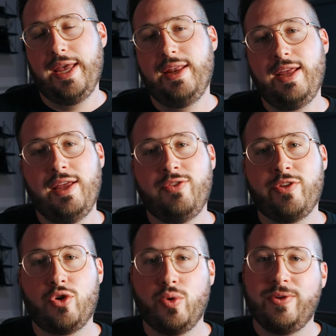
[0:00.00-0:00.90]
it is
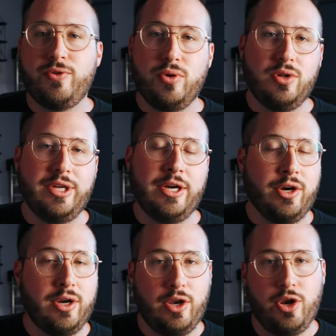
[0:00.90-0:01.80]
crystal
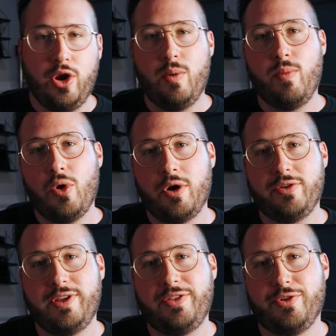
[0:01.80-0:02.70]
clear, no more
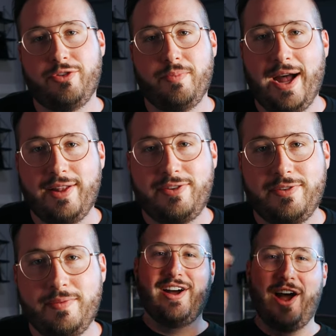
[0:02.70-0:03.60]
sensor
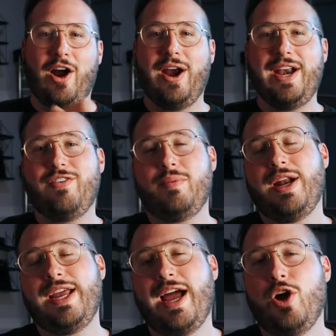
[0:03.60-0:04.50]
spots. All right,
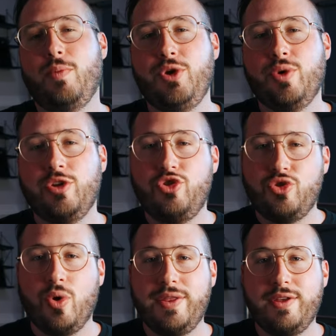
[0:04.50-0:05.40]
everybody, I hope you
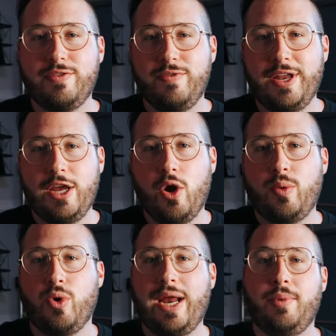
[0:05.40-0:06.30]
enjoyed this video
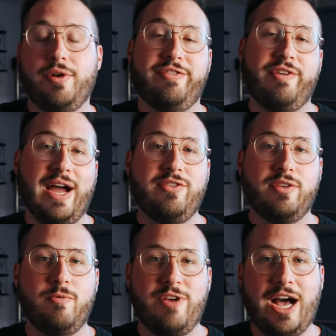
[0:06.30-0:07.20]
and were able to find
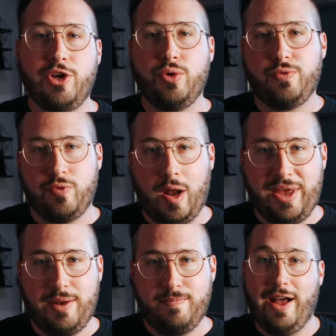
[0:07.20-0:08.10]
some value from
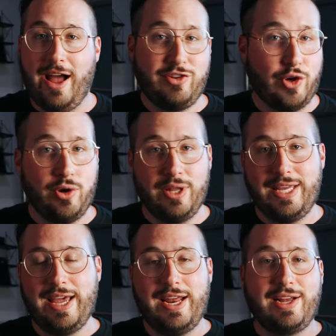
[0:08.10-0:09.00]
it. I totally
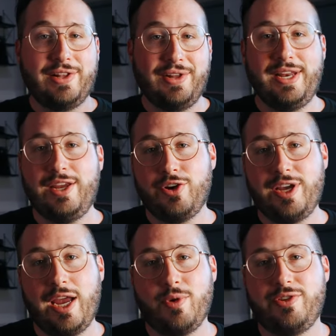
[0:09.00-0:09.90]
get it. Cleaning your
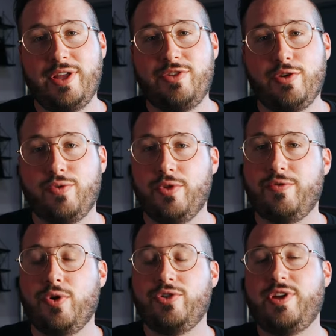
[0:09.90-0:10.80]
camera sensor for the
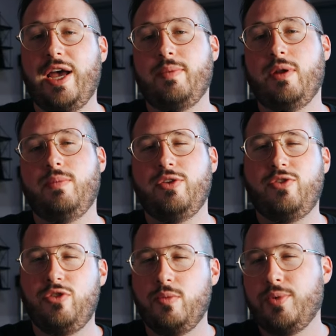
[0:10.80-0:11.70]
first time can be
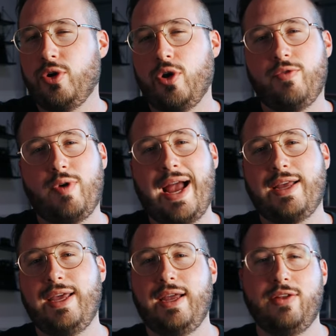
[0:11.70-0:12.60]
super
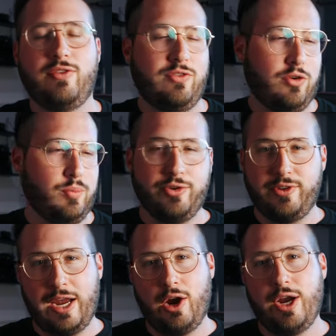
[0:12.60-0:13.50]
nerve-wracking and super
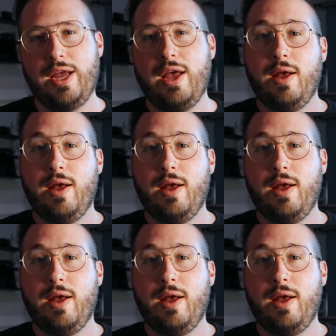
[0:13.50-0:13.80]
scary,